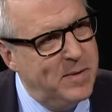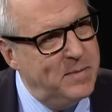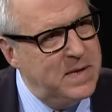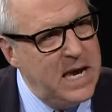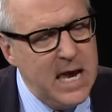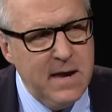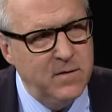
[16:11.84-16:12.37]
people
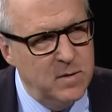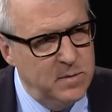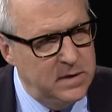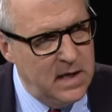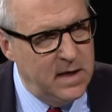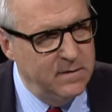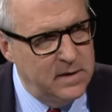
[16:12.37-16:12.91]
behave
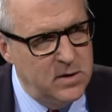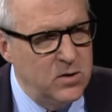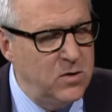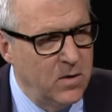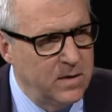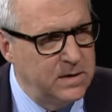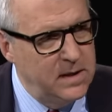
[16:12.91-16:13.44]
themselves in New
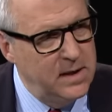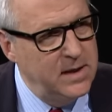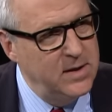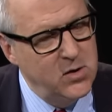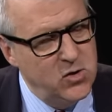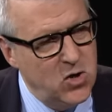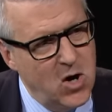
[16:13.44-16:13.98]
York City
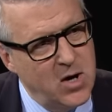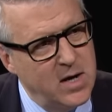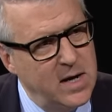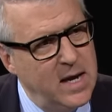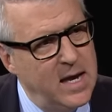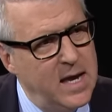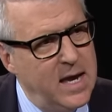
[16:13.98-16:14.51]
in the dark.
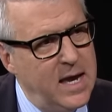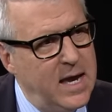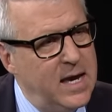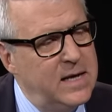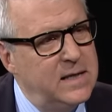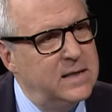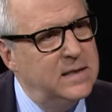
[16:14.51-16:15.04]
Yes.
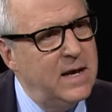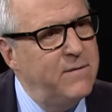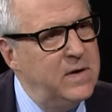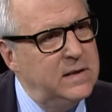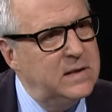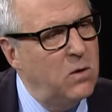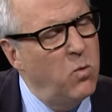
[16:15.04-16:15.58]
And in
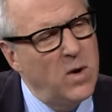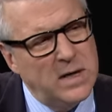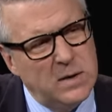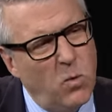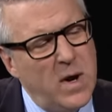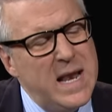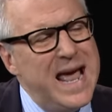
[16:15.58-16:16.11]
70, what,
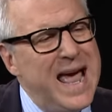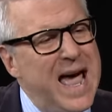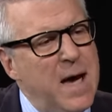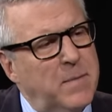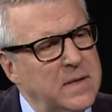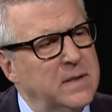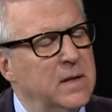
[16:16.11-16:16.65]
what
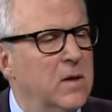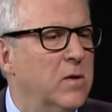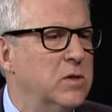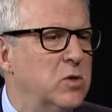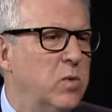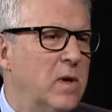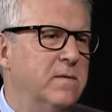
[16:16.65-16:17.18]
happens in
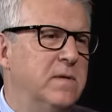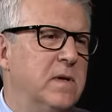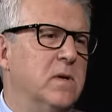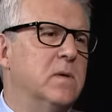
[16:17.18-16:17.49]
those 12